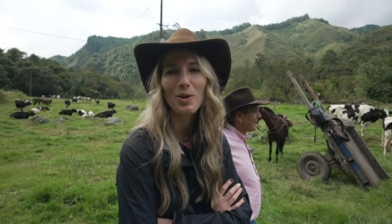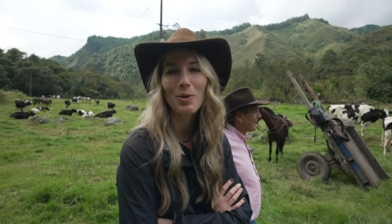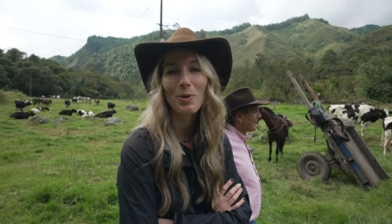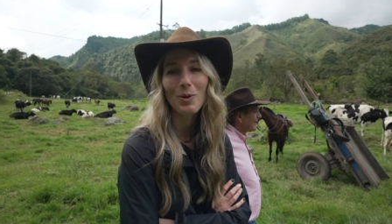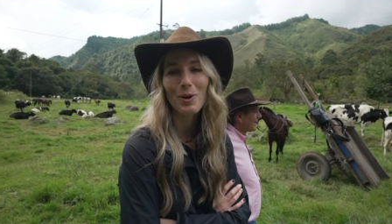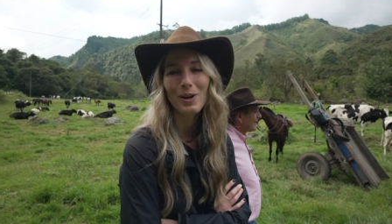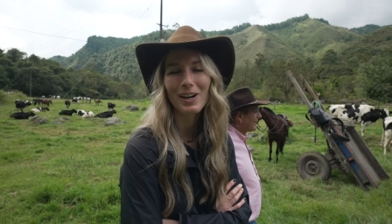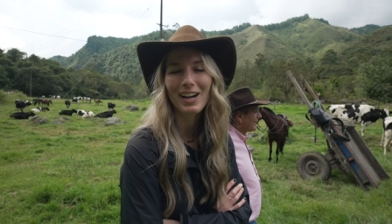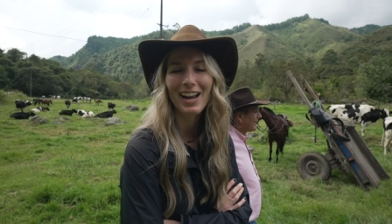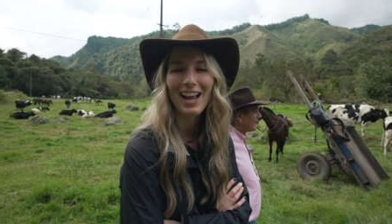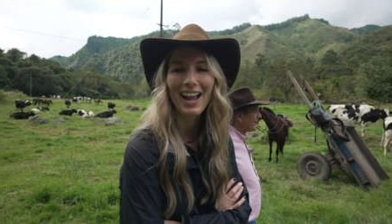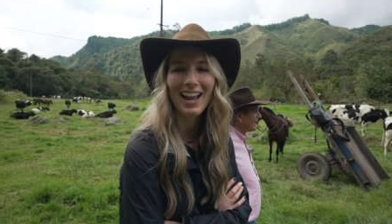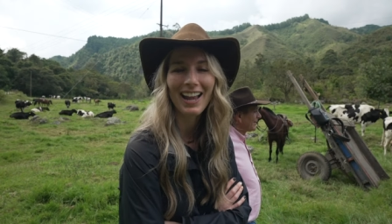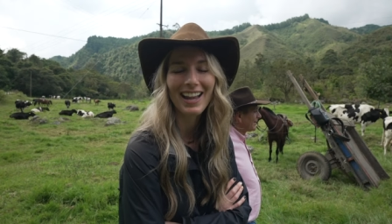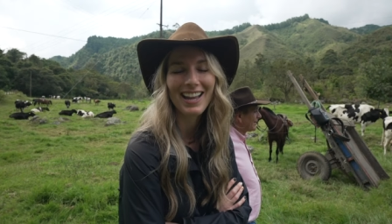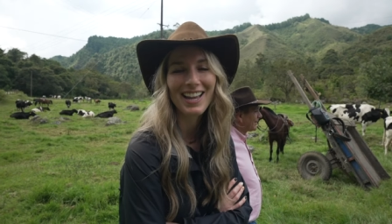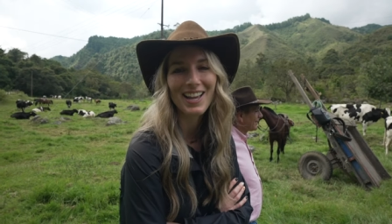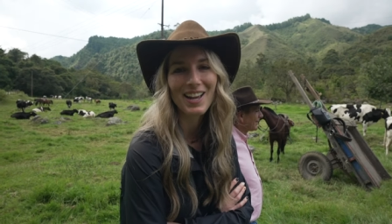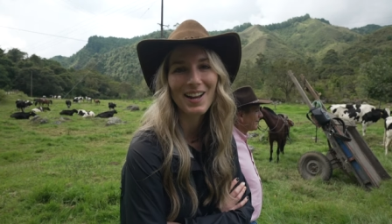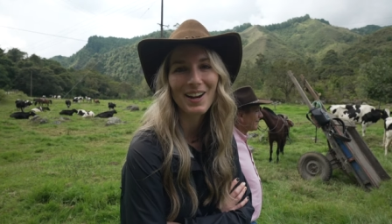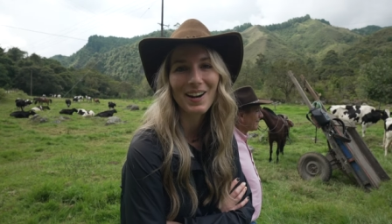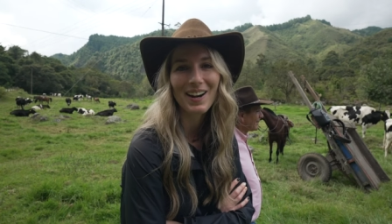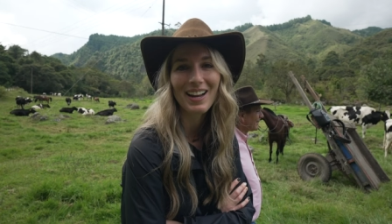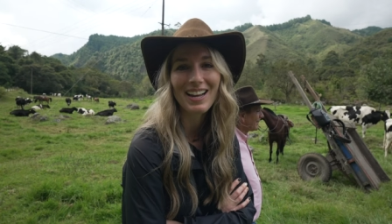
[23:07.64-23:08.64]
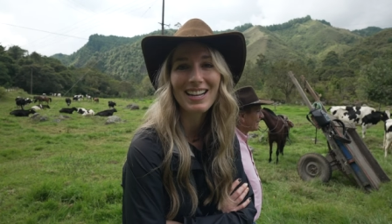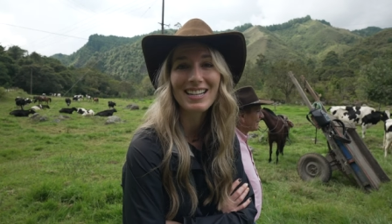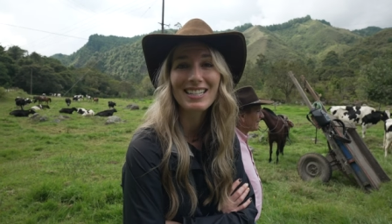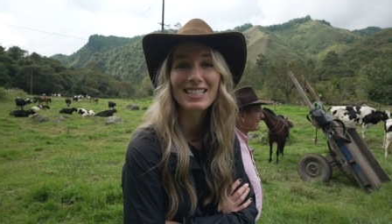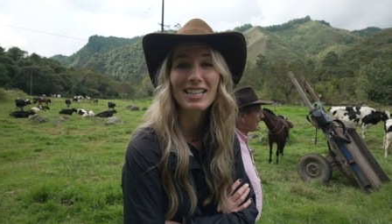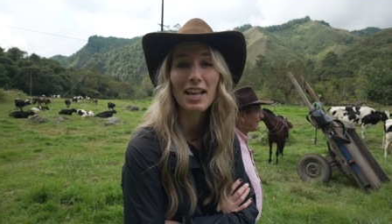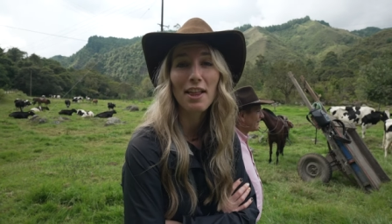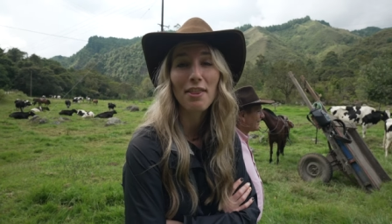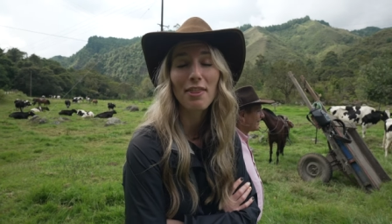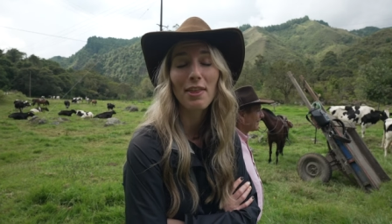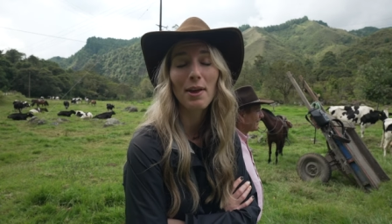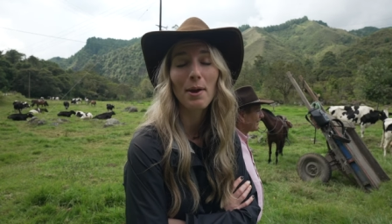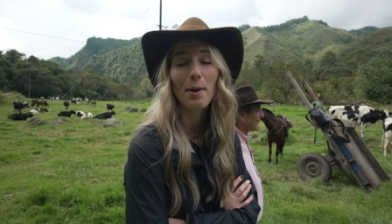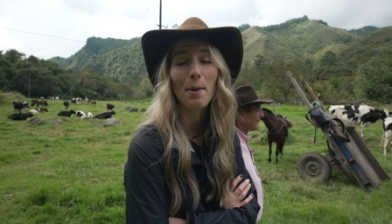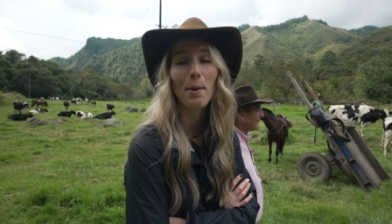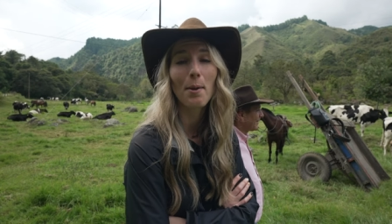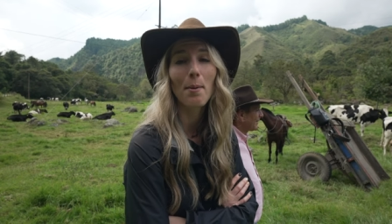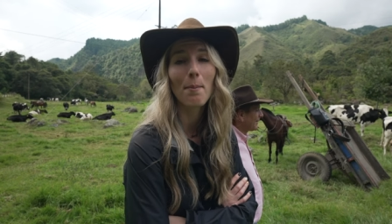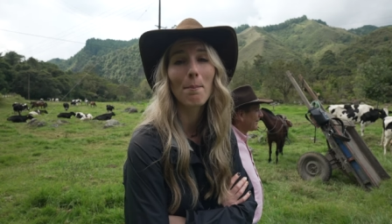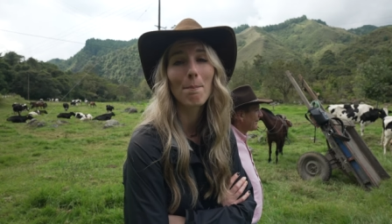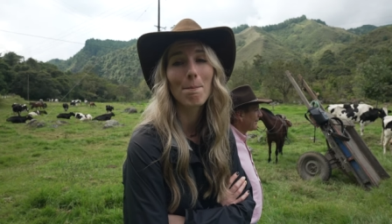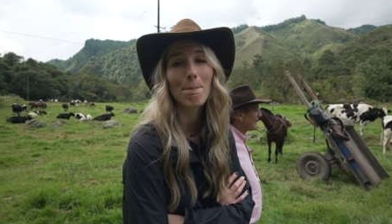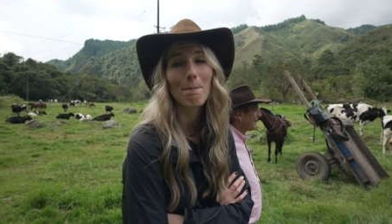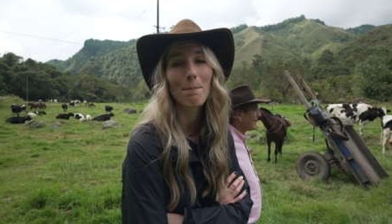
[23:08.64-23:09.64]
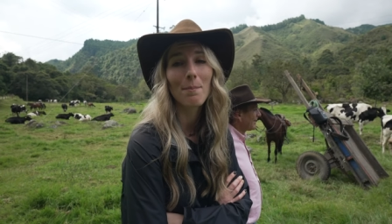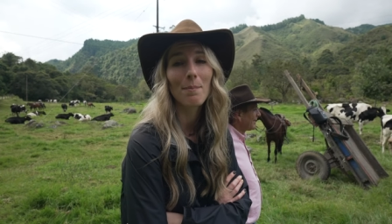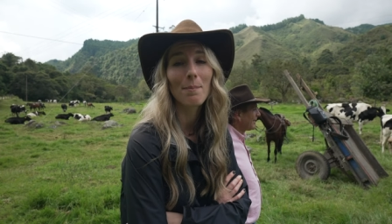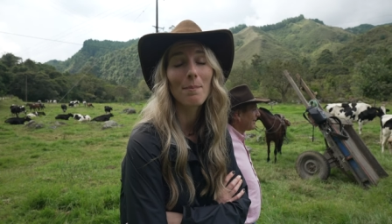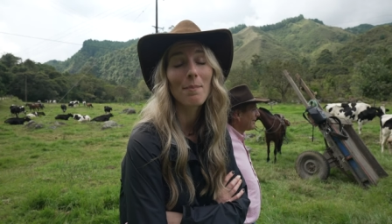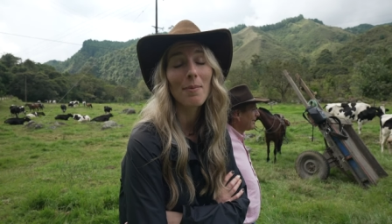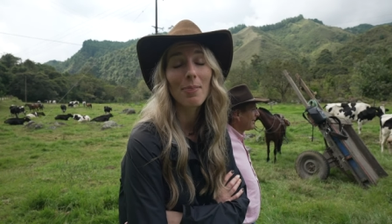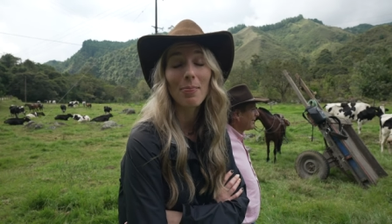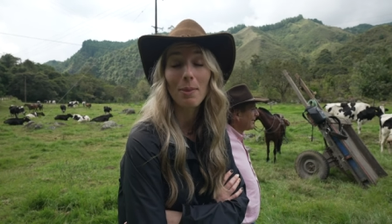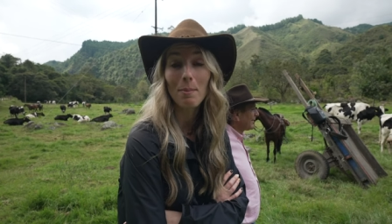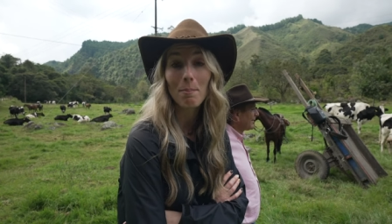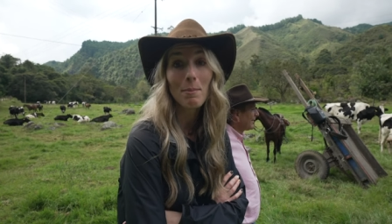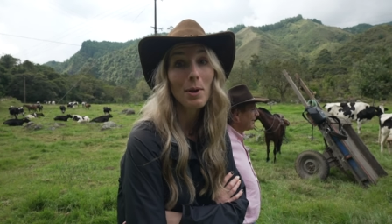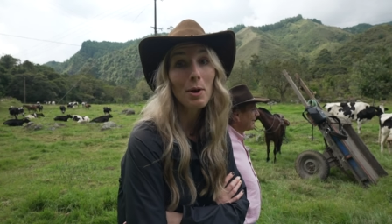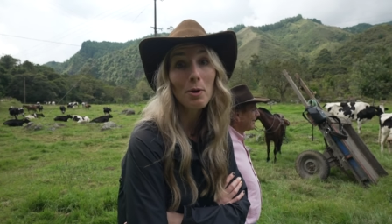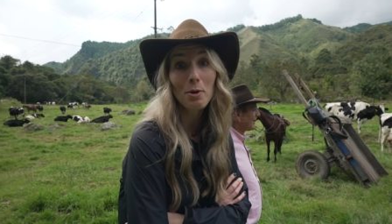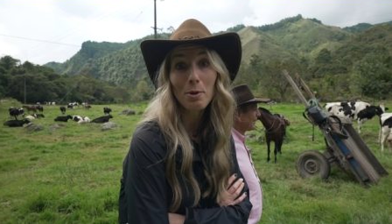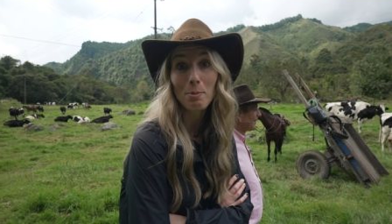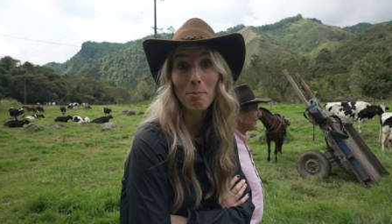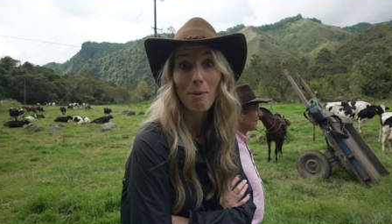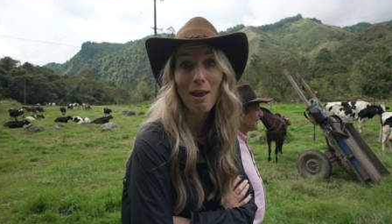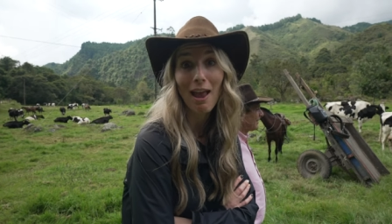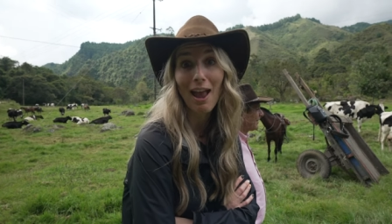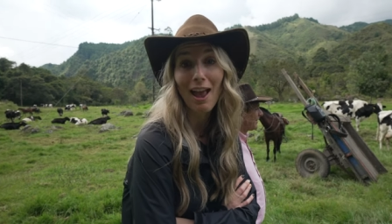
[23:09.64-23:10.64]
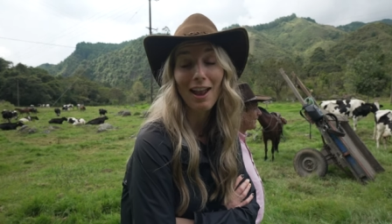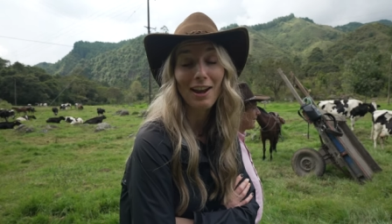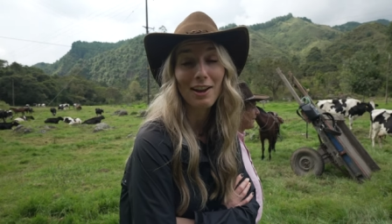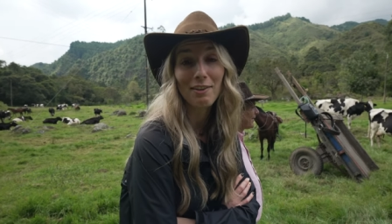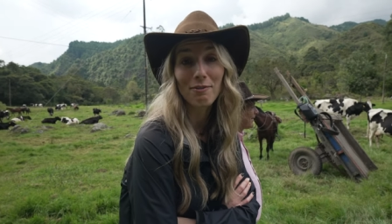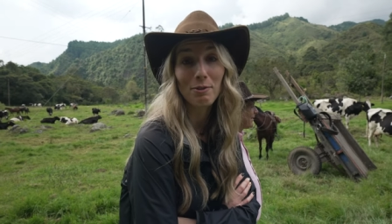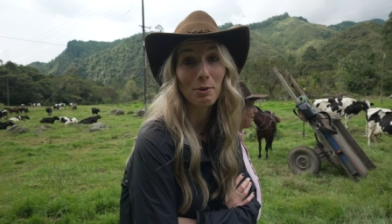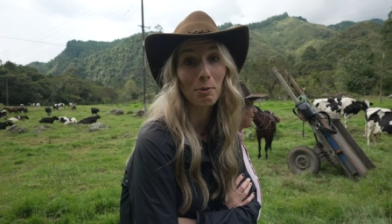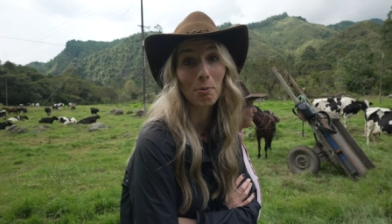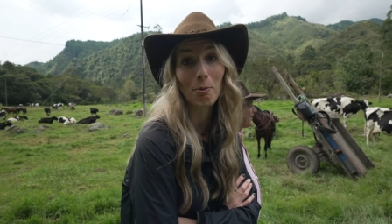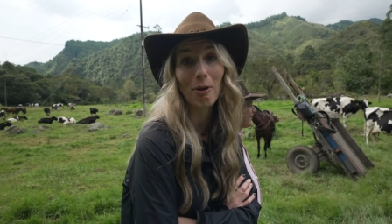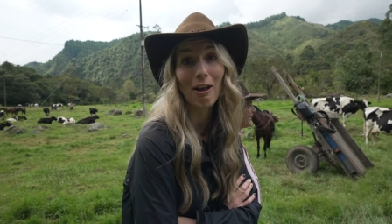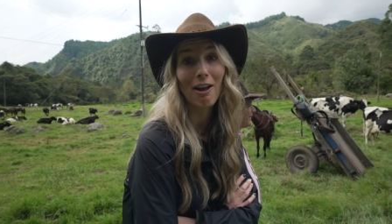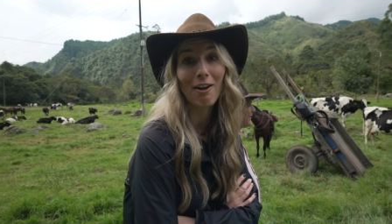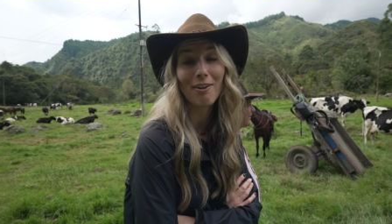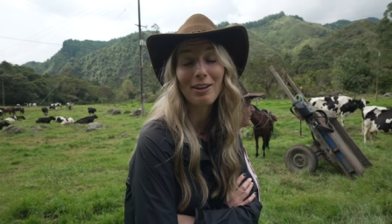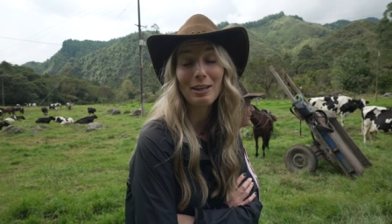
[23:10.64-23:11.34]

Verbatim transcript: Jorge here is the the milkman, if you will.